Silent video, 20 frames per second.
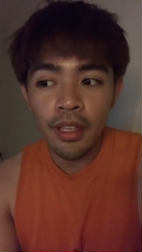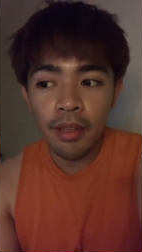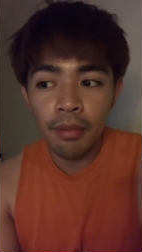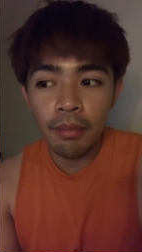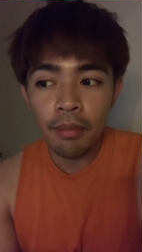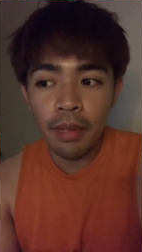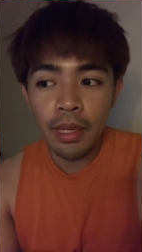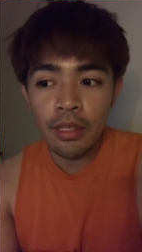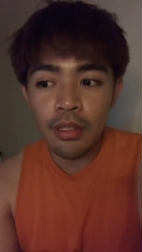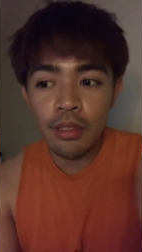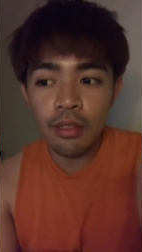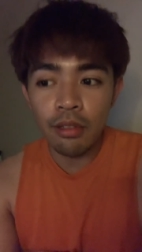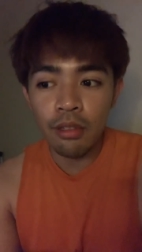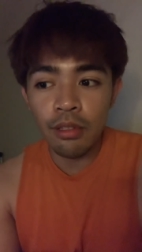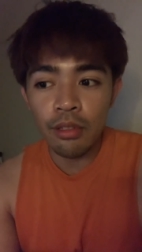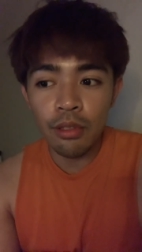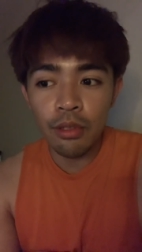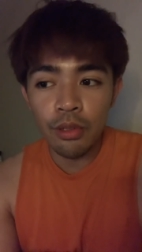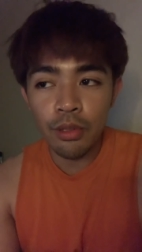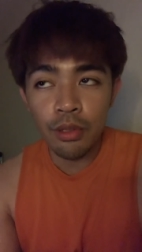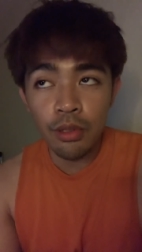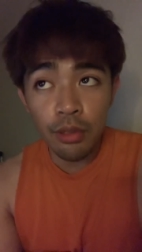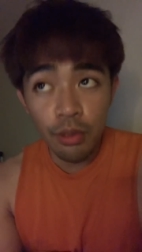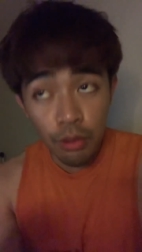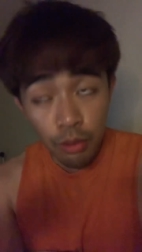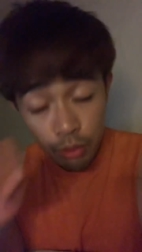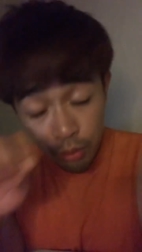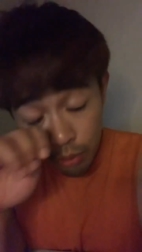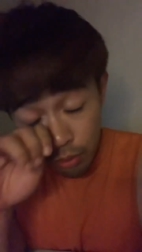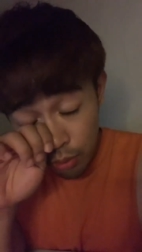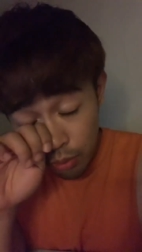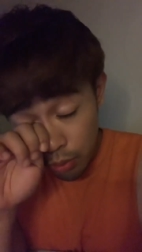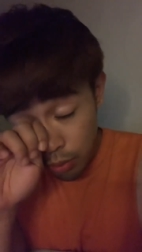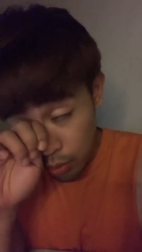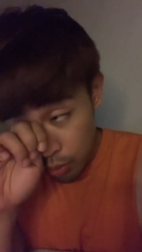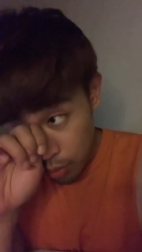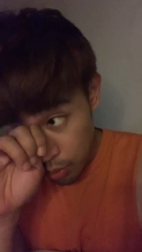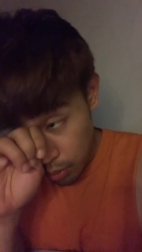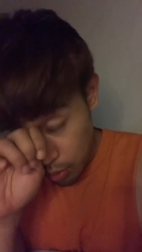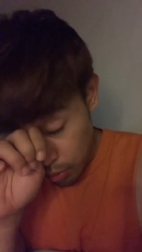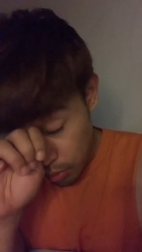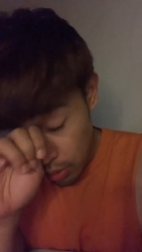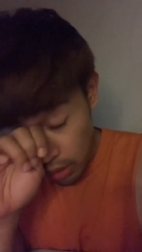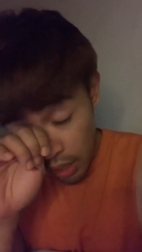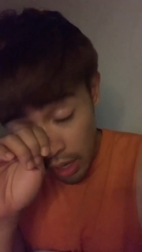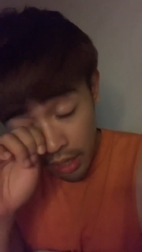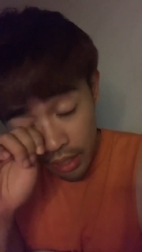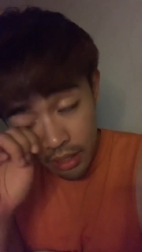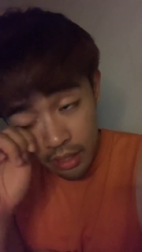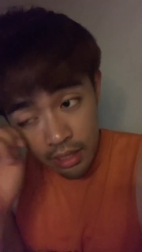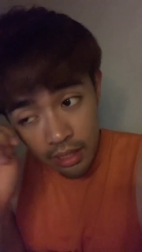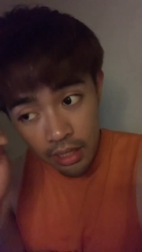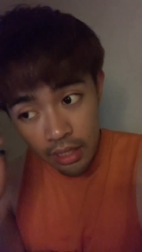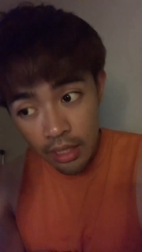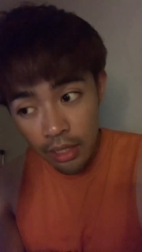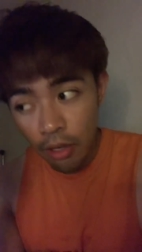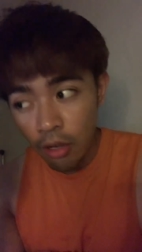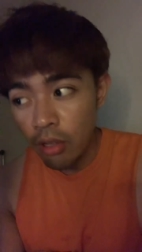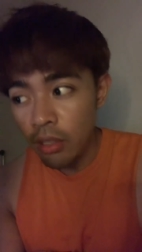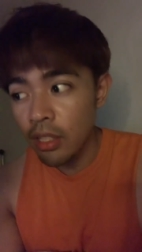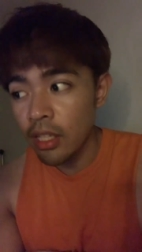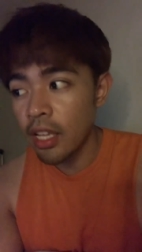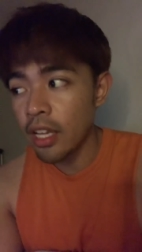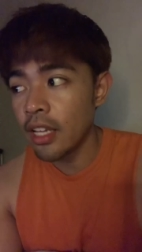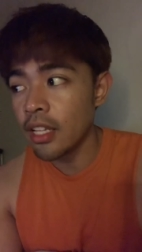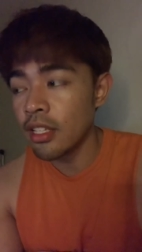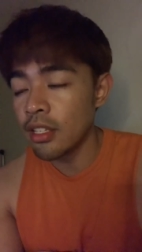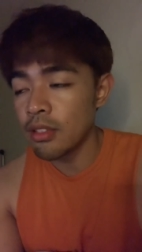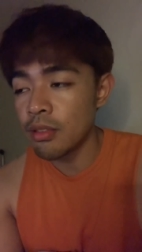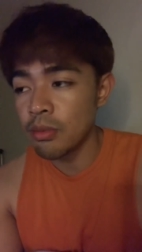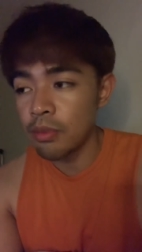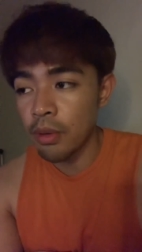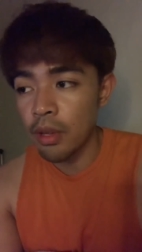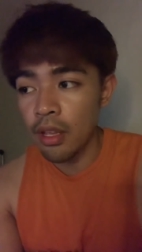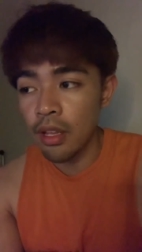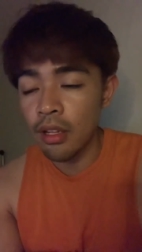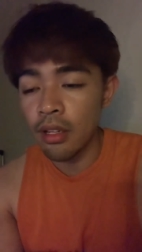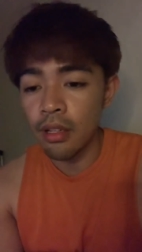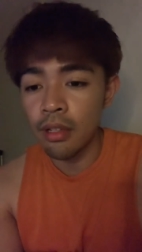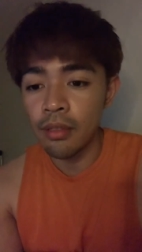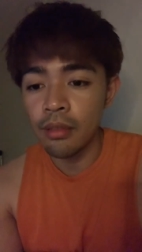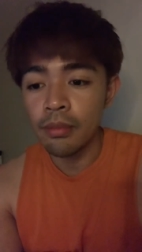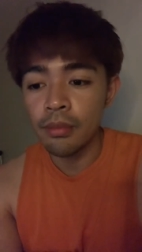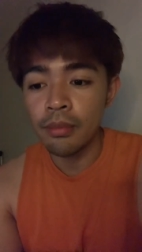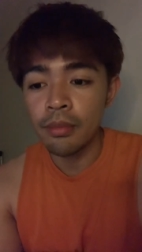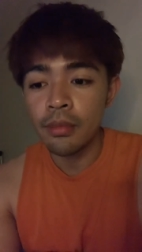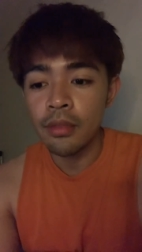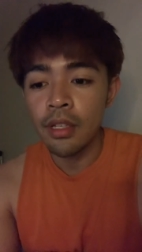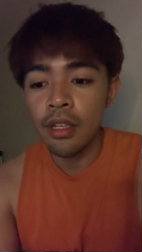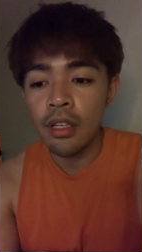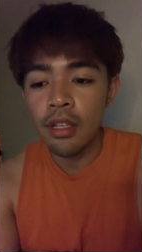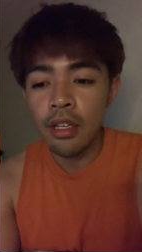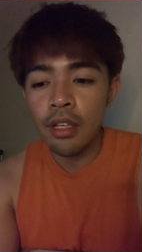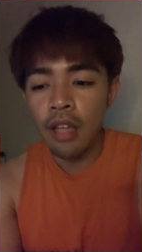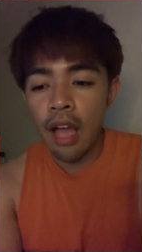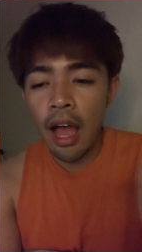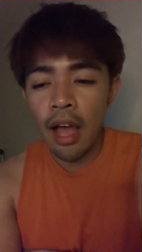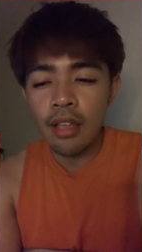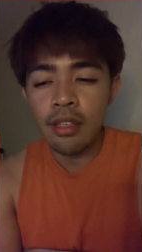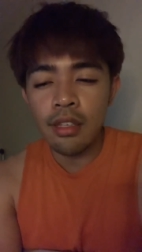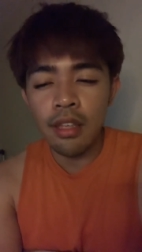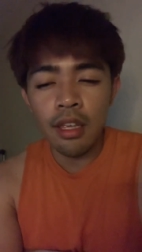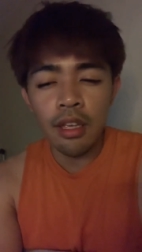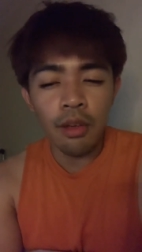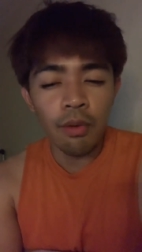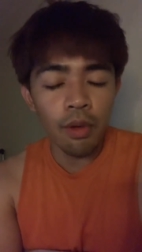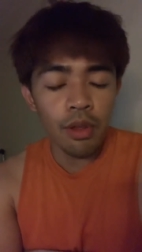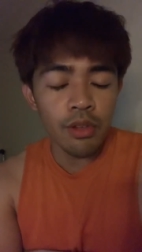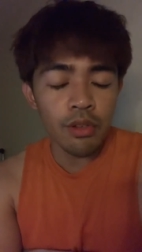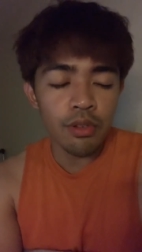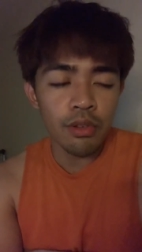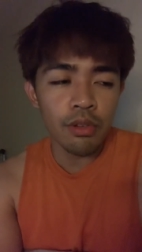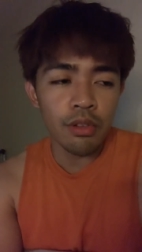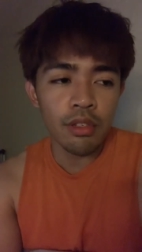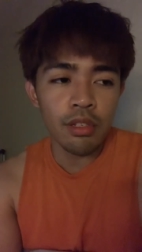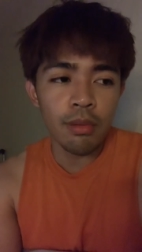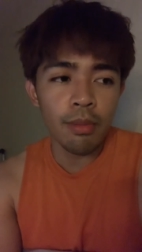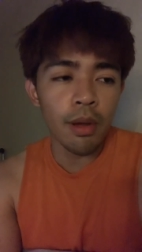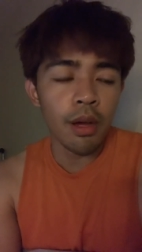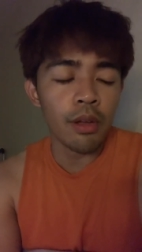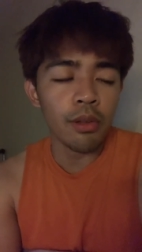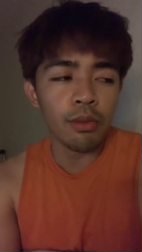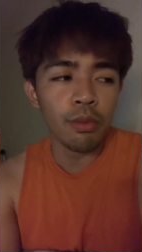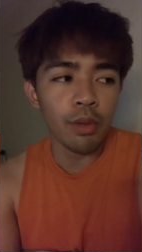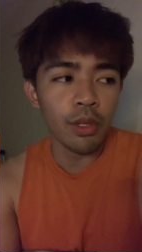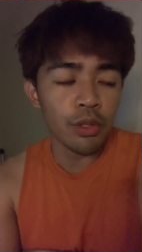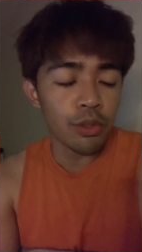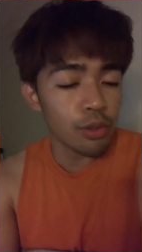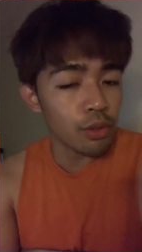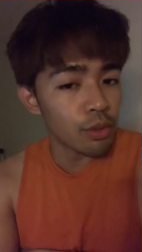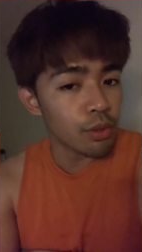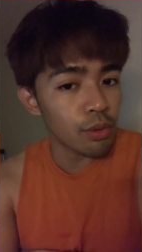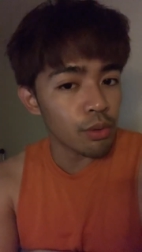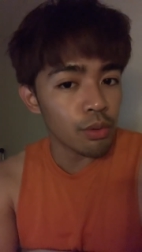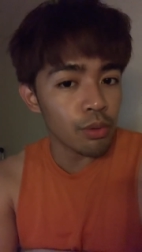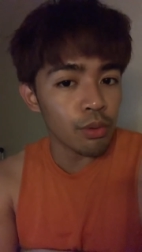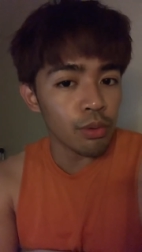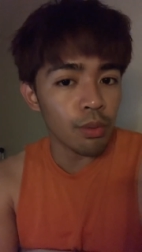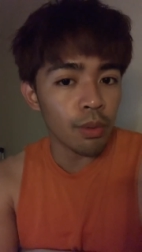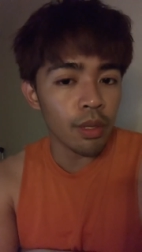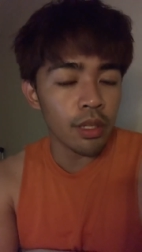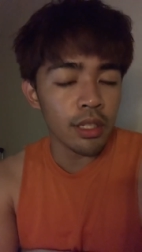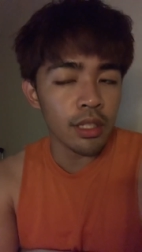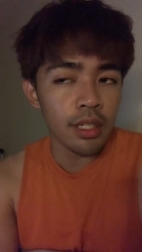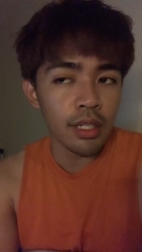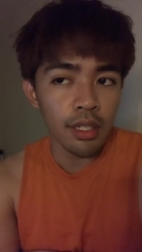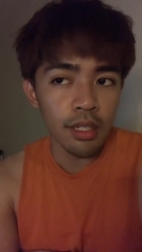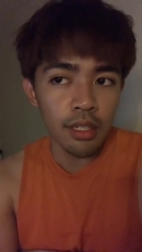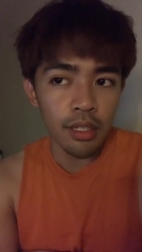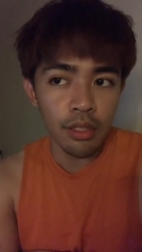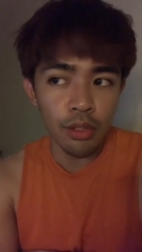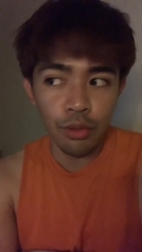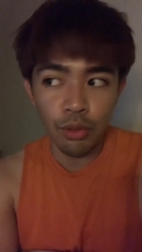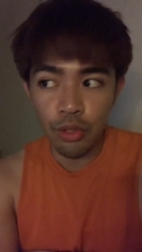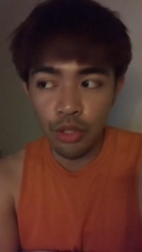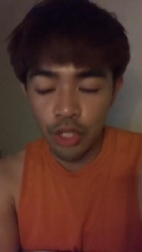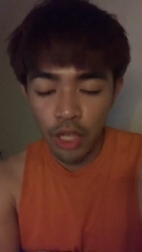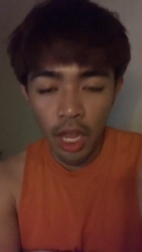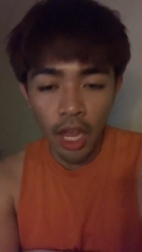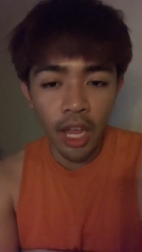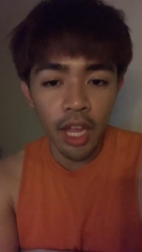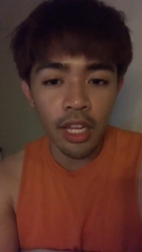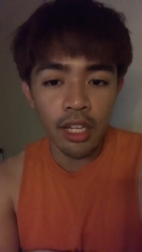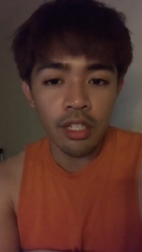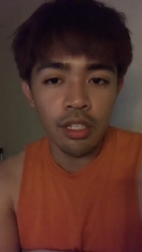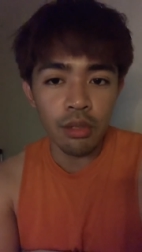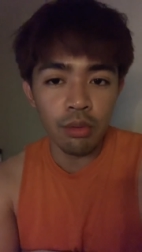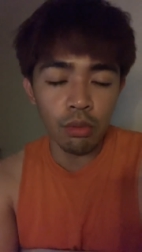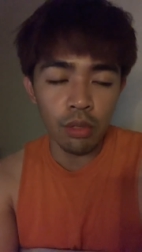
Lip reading: based on those who I see online as well asking questions about what to do, what to change,